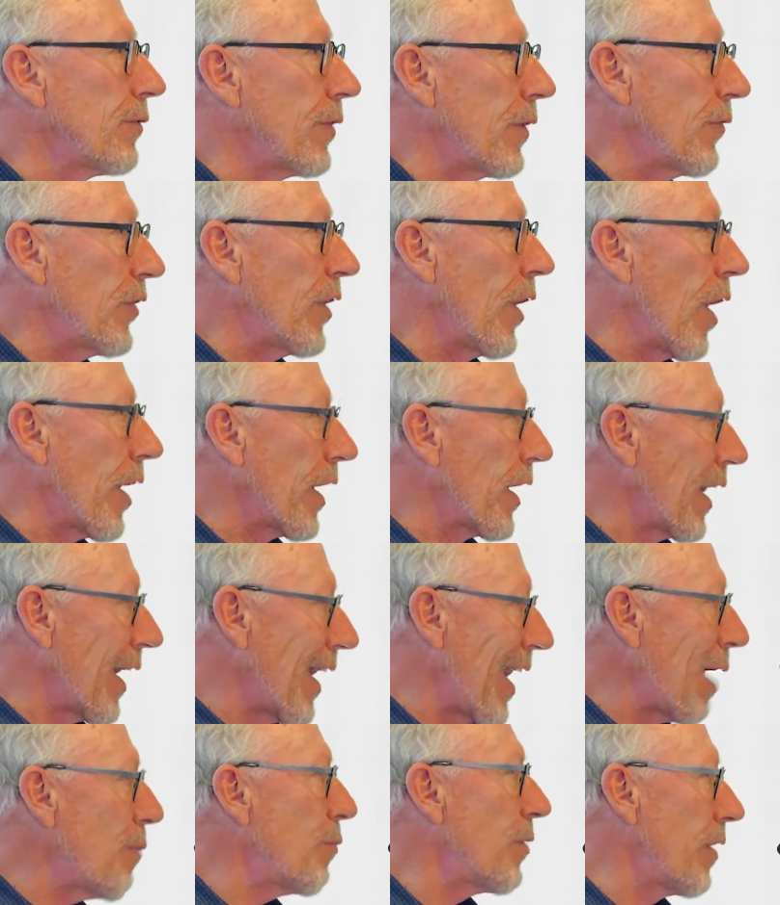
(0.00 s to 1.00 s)
if you like,
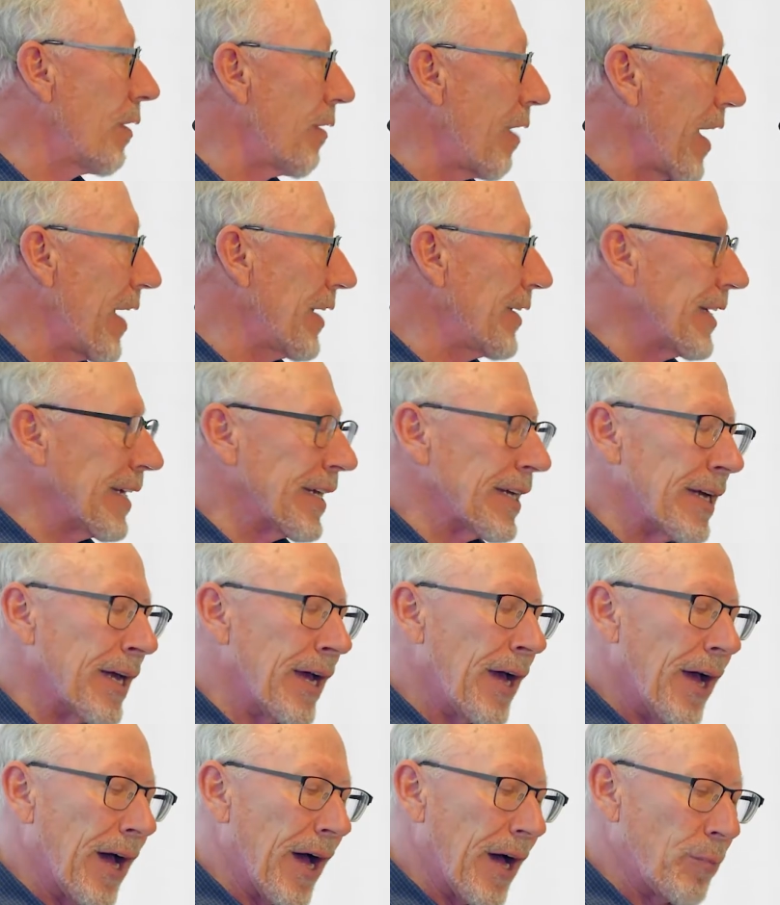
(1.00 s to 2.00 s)
collaborating
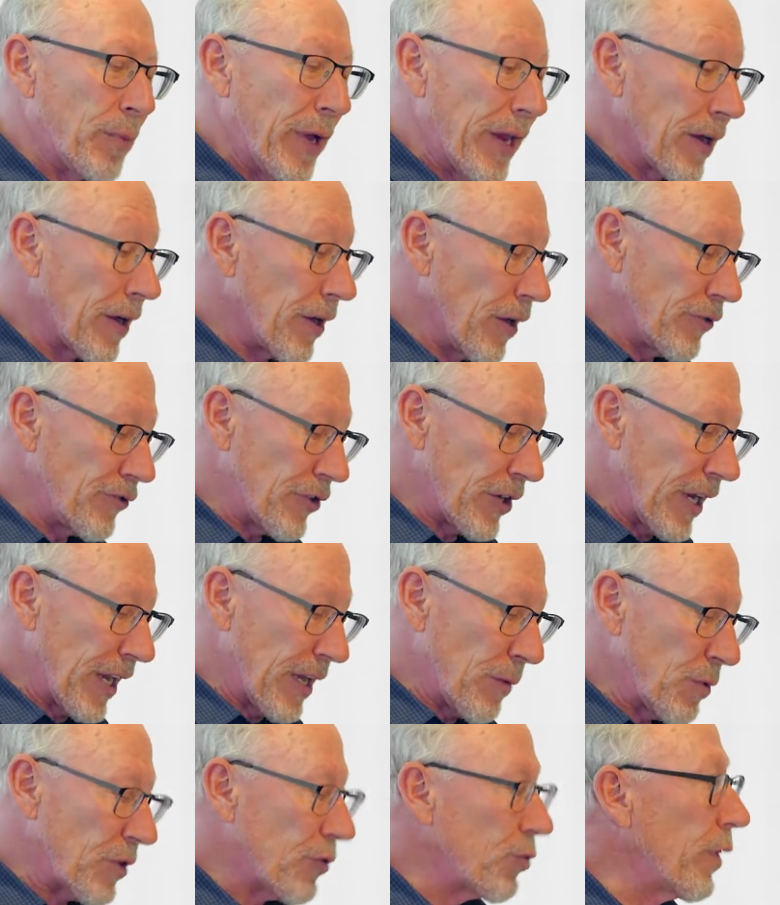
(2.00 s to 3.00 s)

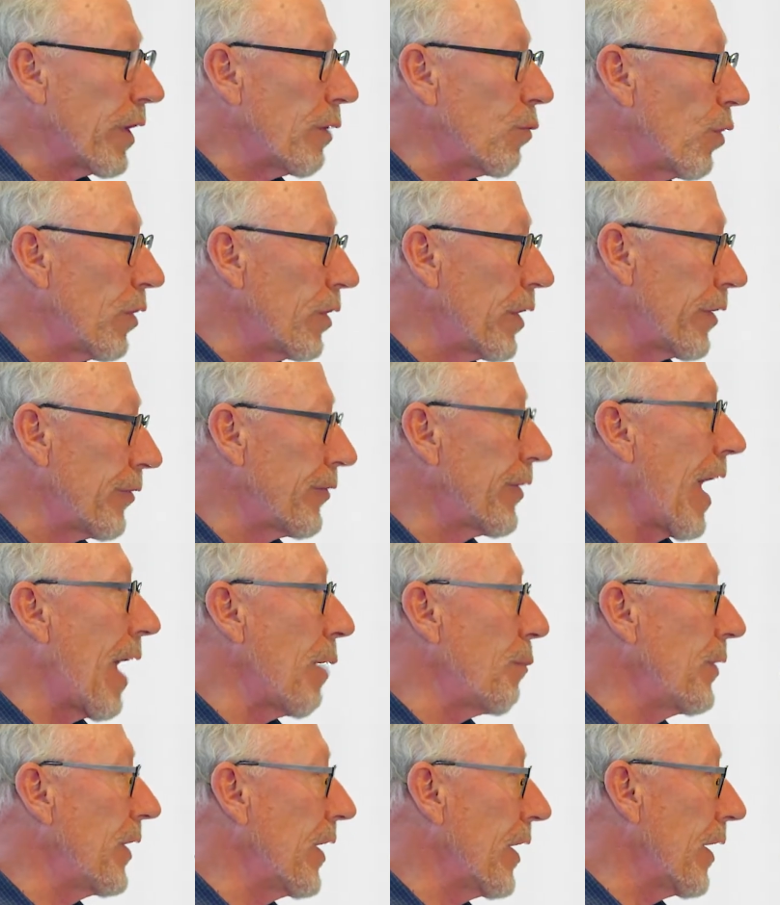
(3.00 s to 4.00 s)
pedagogically between what is
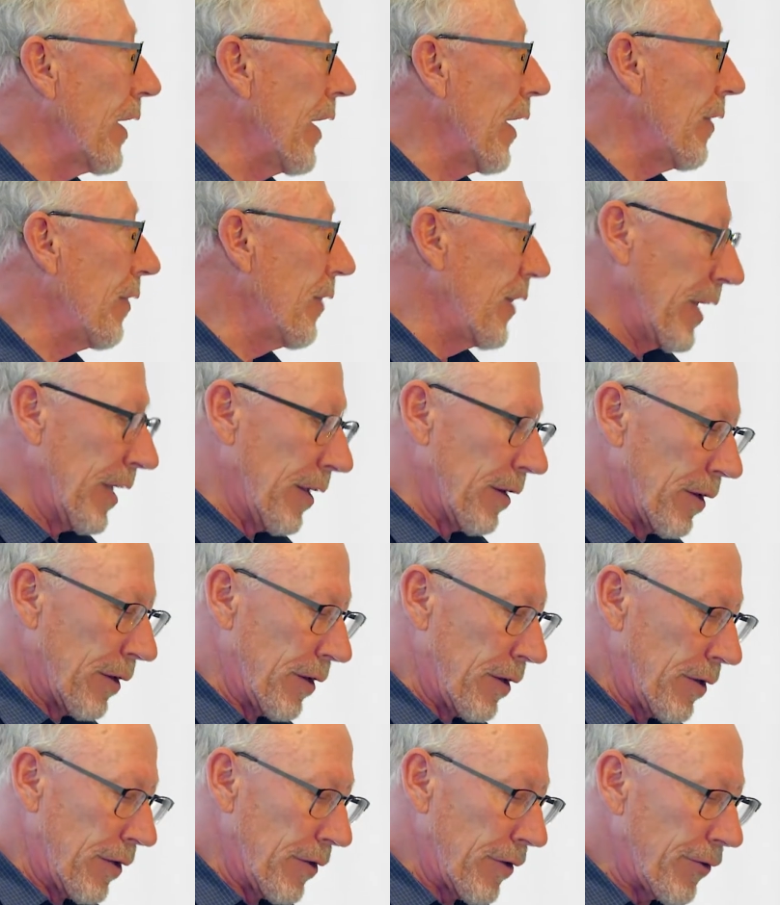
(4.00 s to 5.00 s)
happening in the
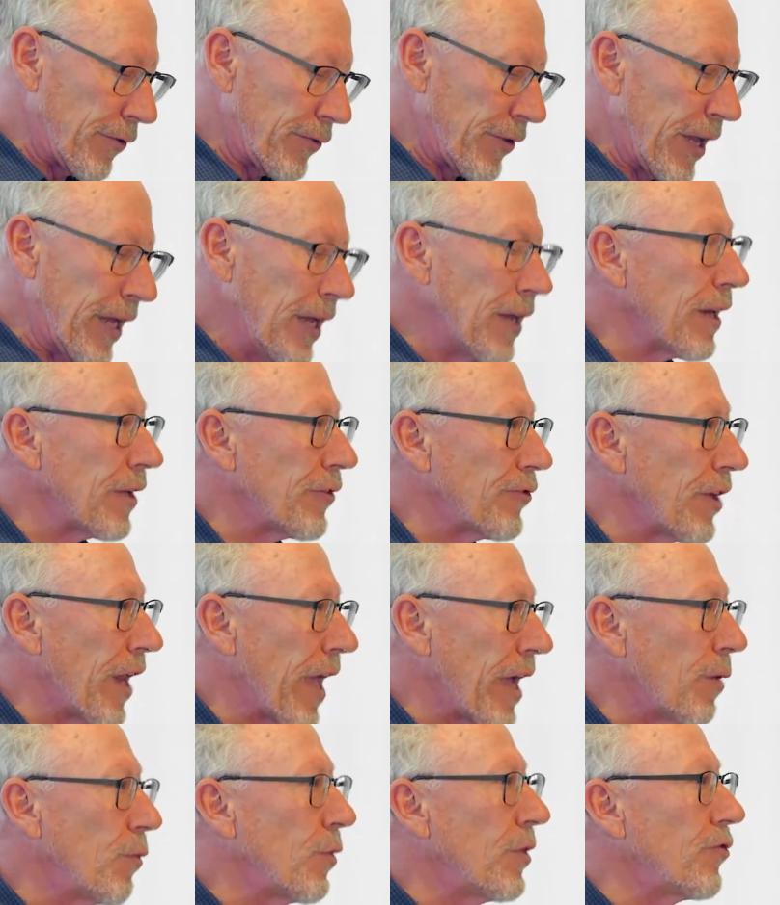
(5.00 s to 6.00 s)
learner's English
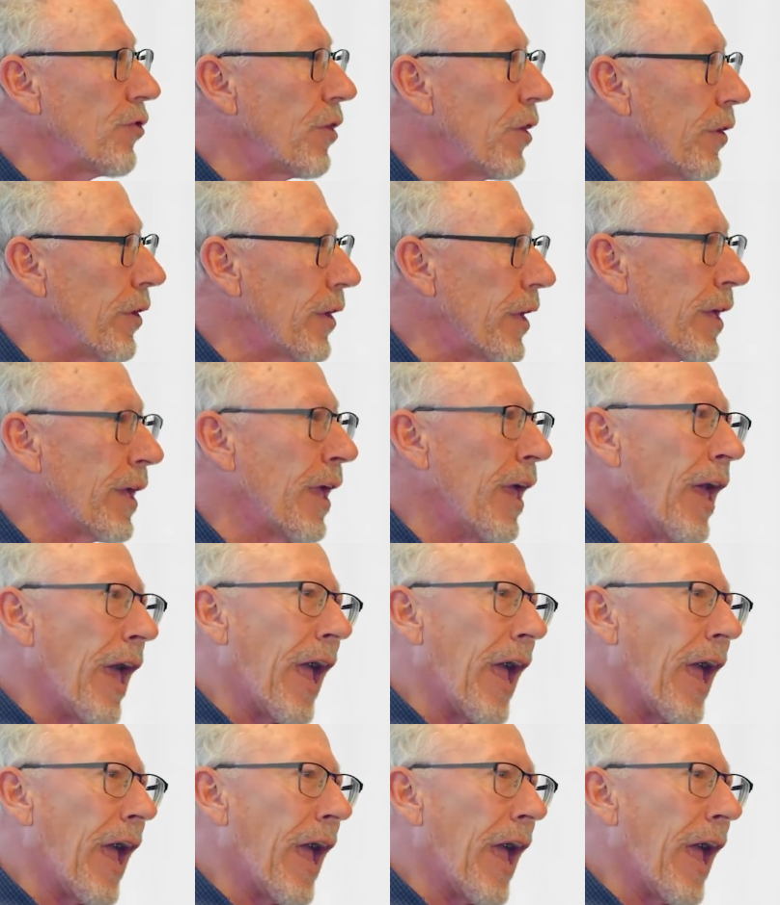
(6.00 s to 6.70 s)
language learning